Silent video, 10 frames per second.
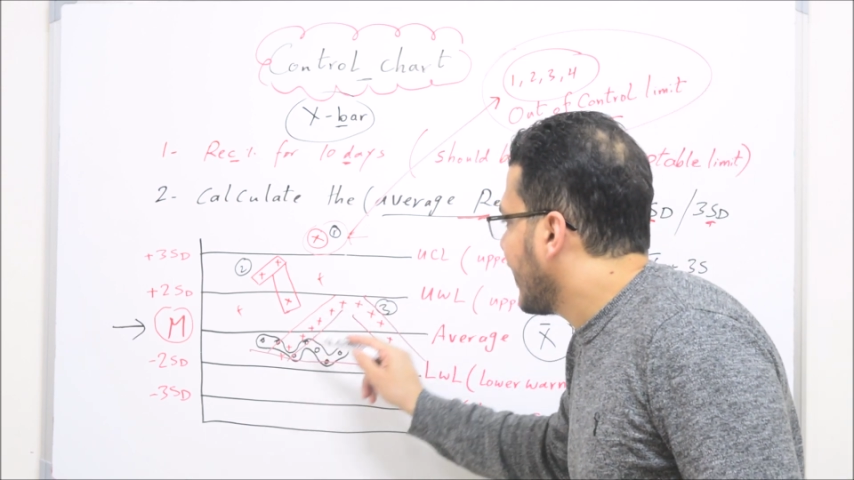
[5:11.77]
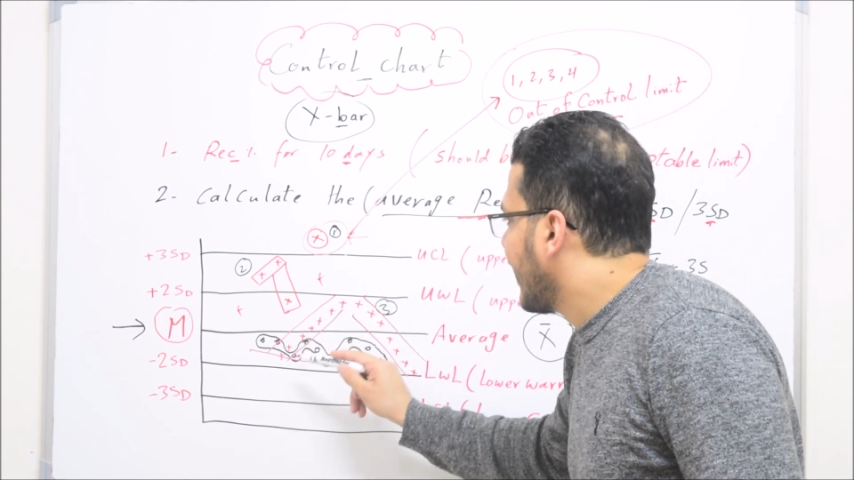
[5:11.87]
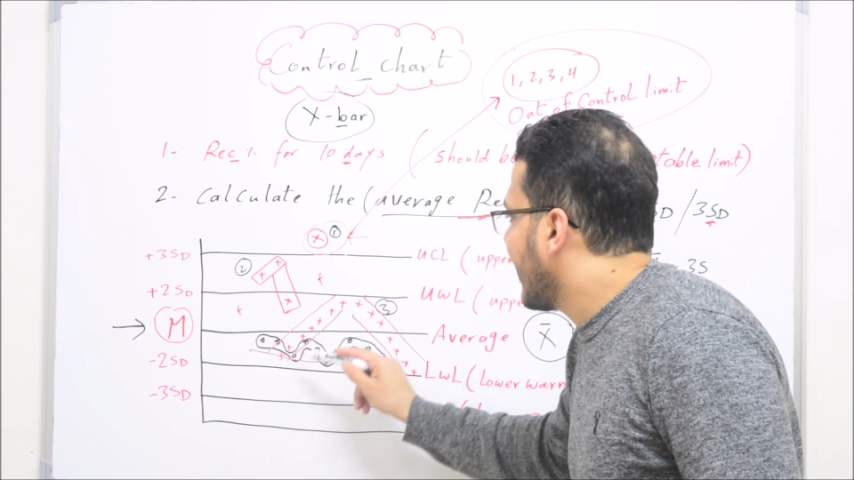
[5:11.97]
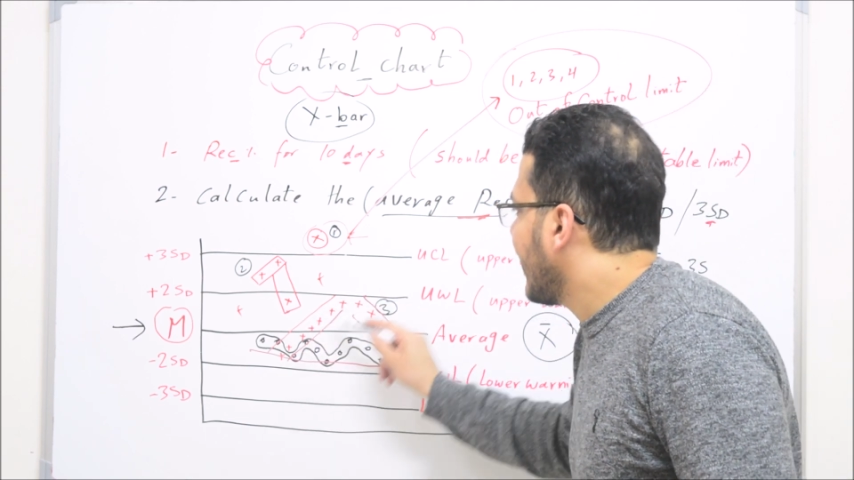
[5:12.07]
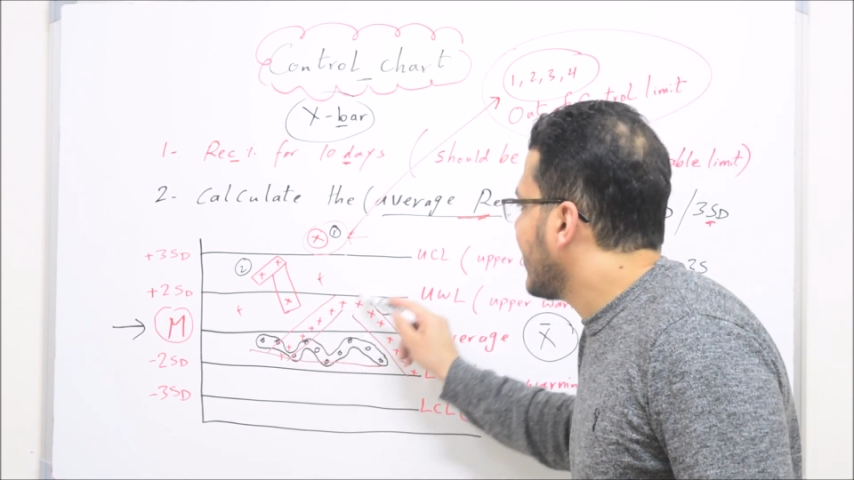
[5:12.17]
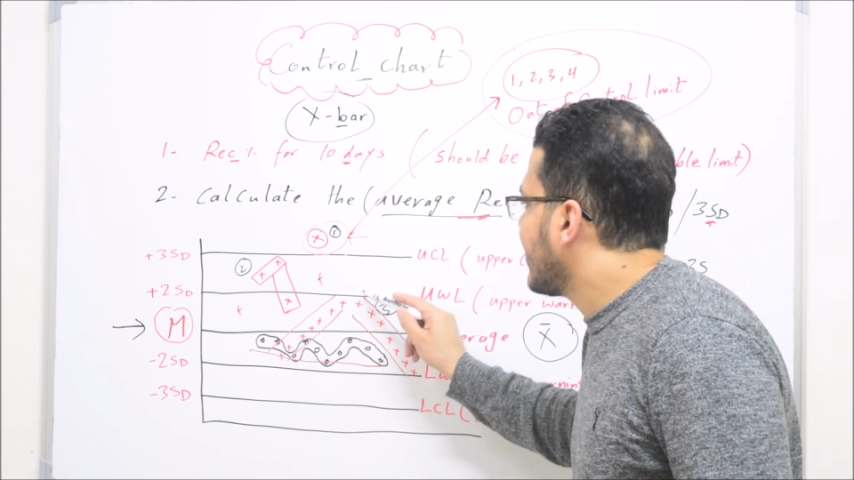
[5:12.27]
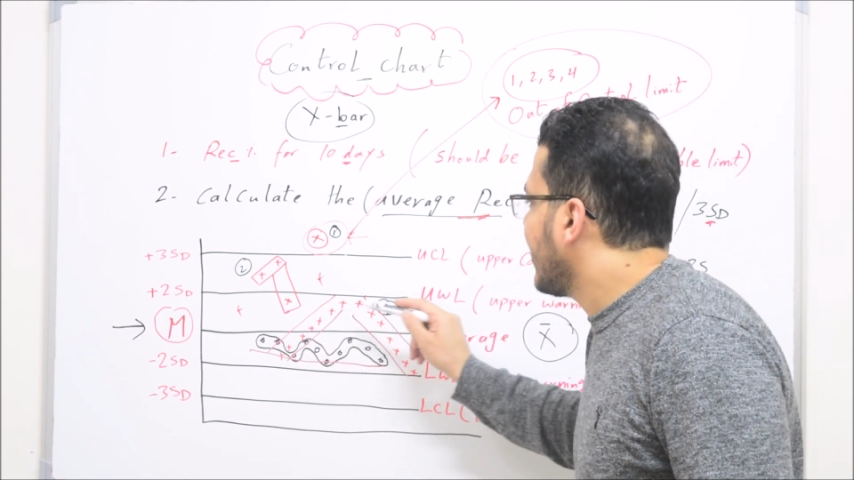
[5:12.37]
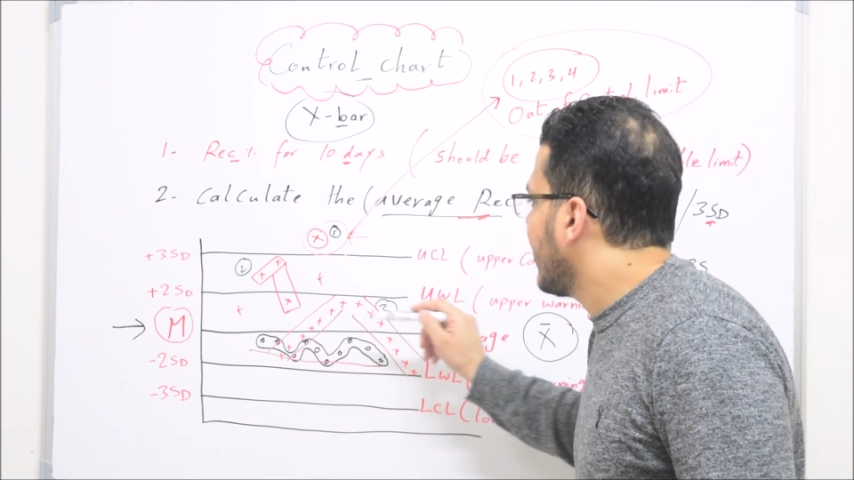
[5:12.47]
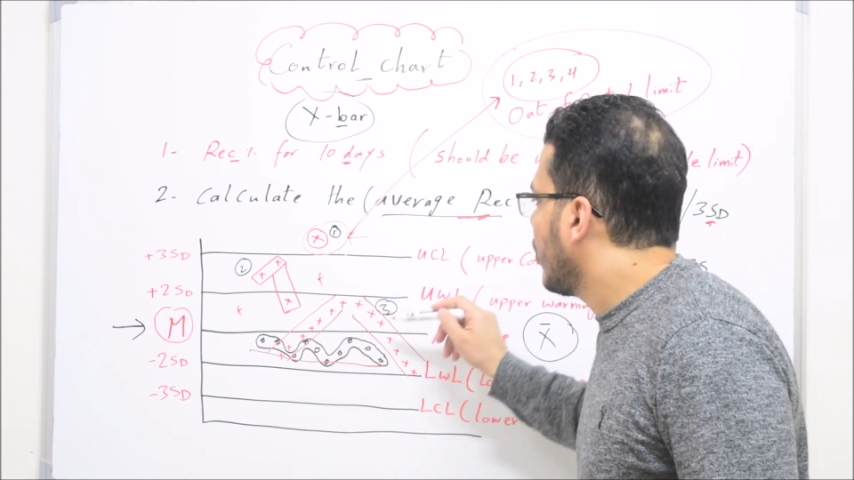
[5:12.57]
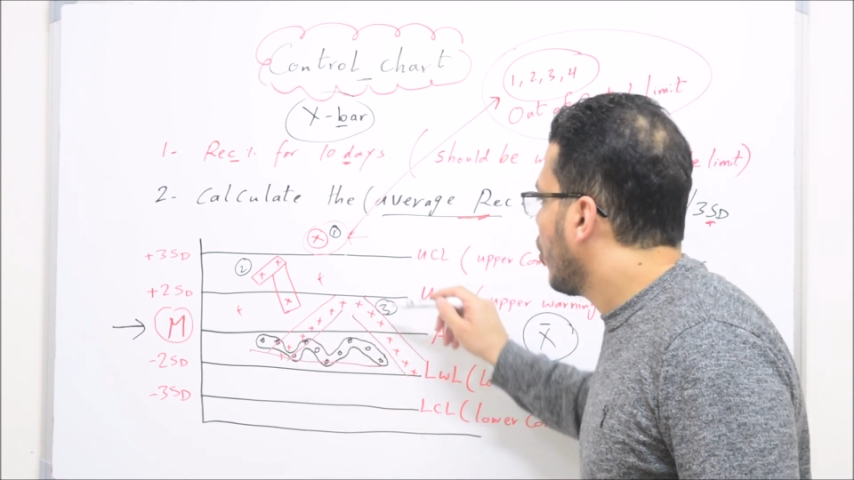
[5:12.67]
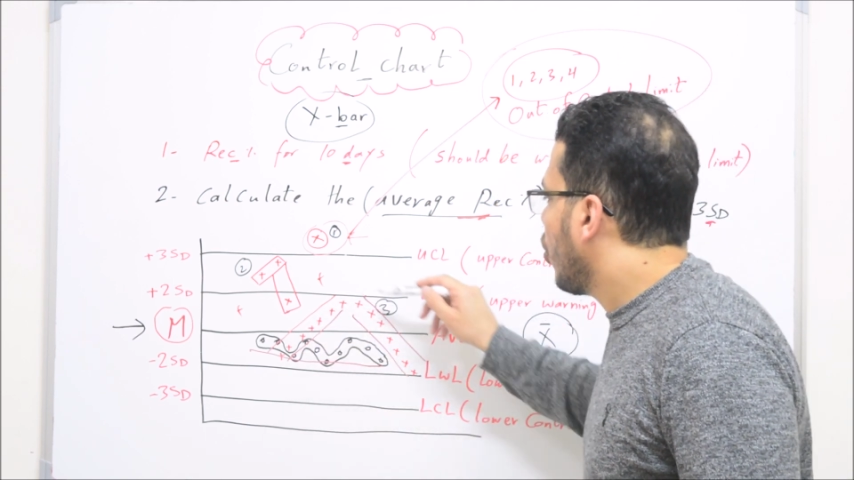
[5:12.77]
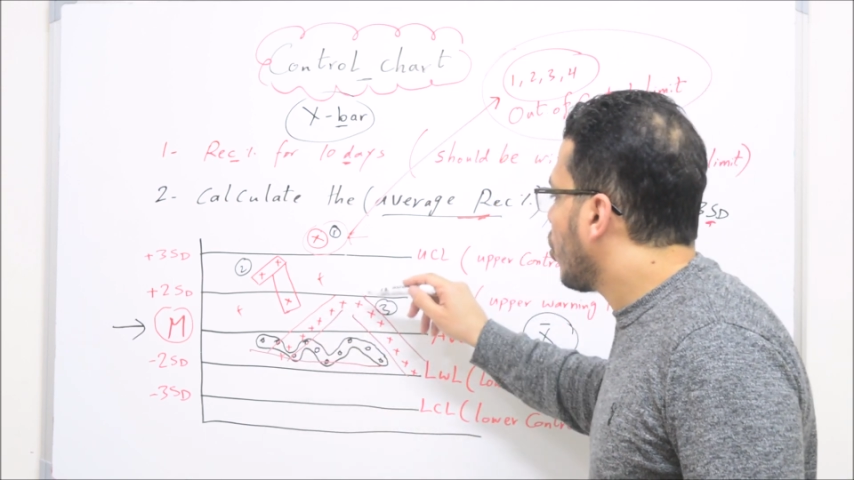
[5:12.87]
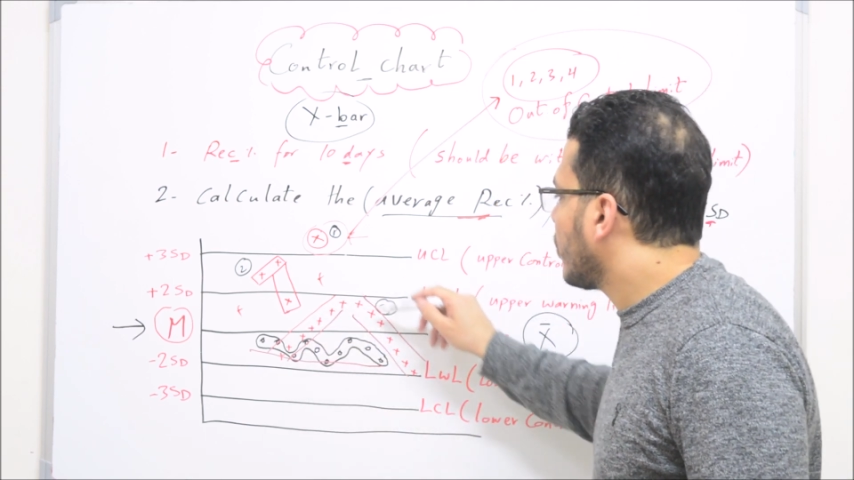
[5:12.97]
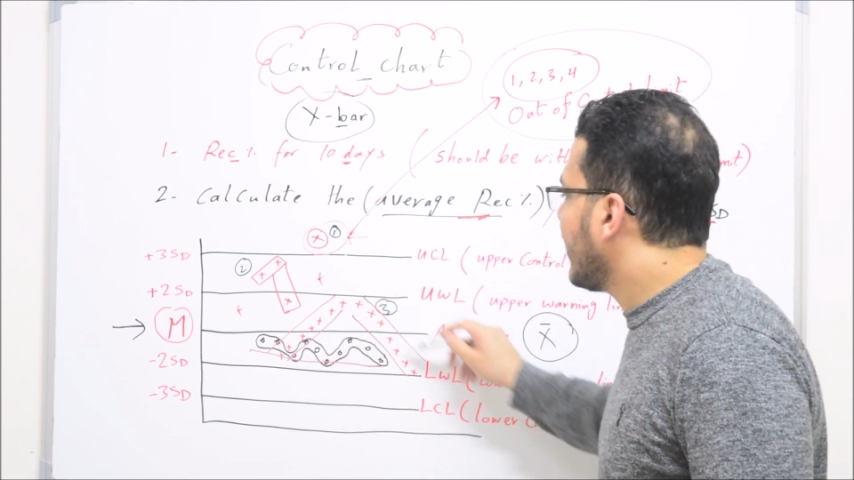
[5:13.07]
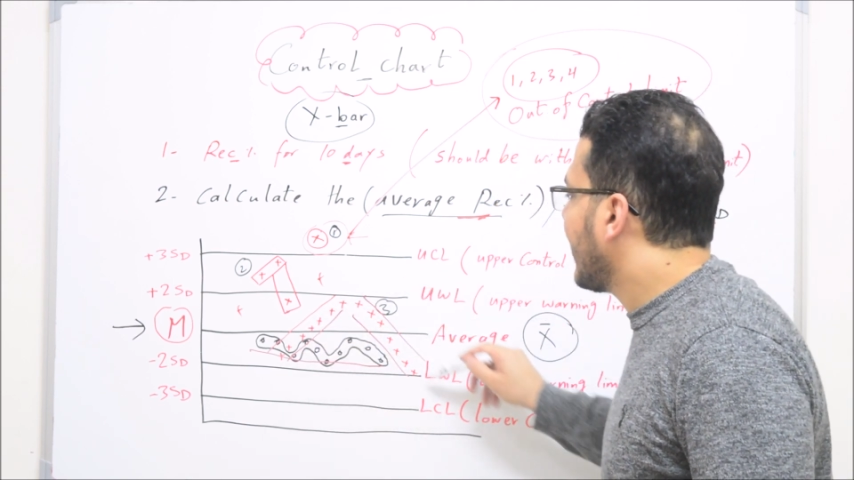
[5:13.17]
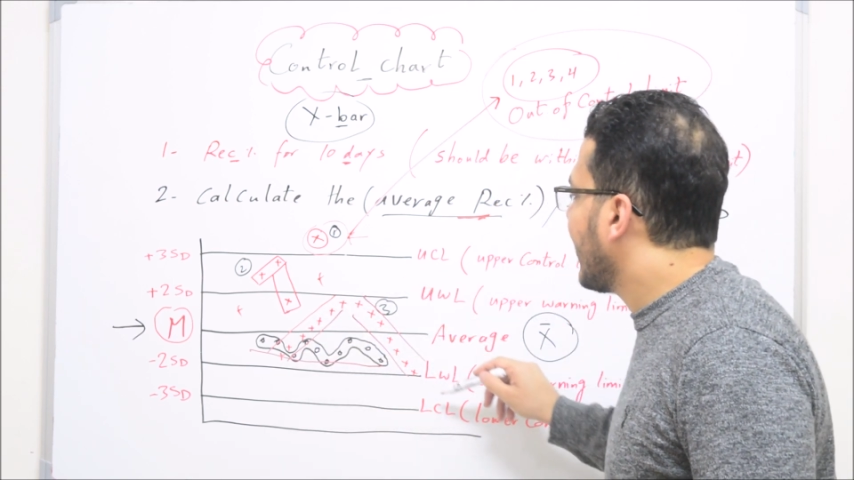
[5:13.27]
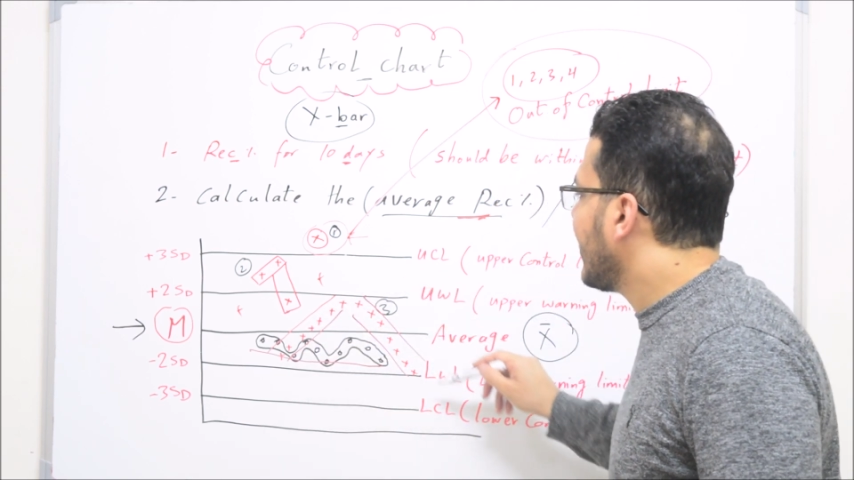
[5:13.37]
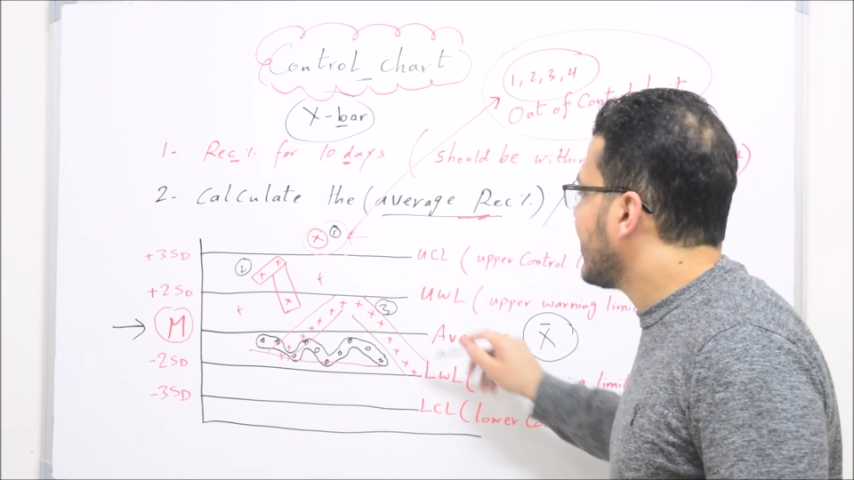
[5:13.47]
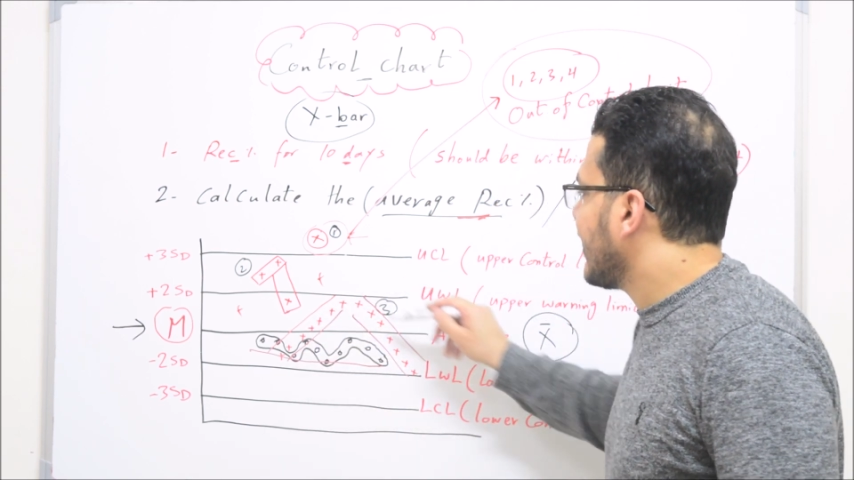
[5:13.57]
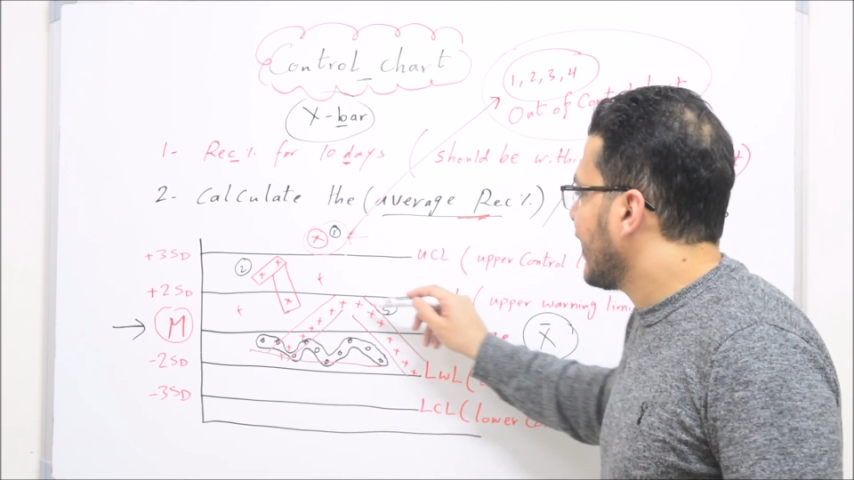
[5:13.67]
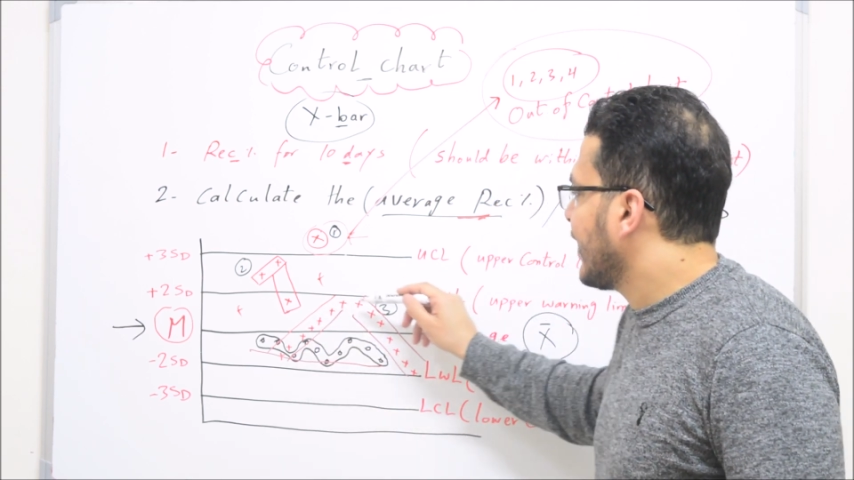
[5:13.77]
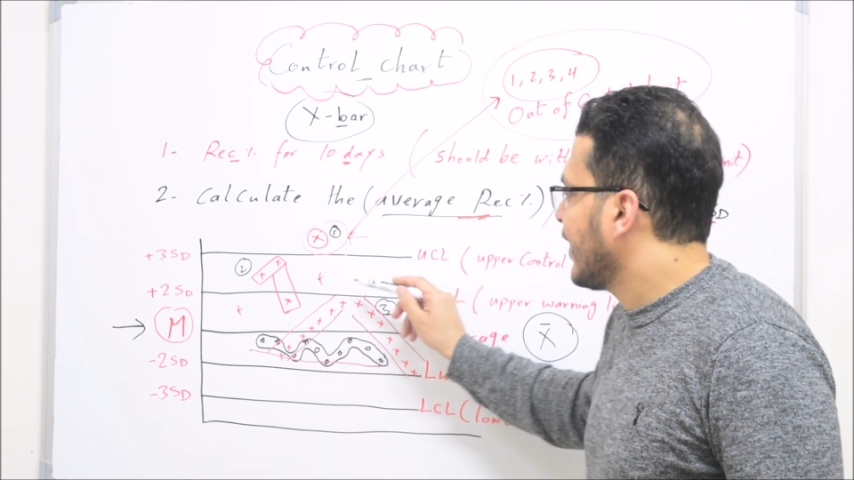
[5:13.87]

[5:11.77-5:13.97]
increasing or decreasing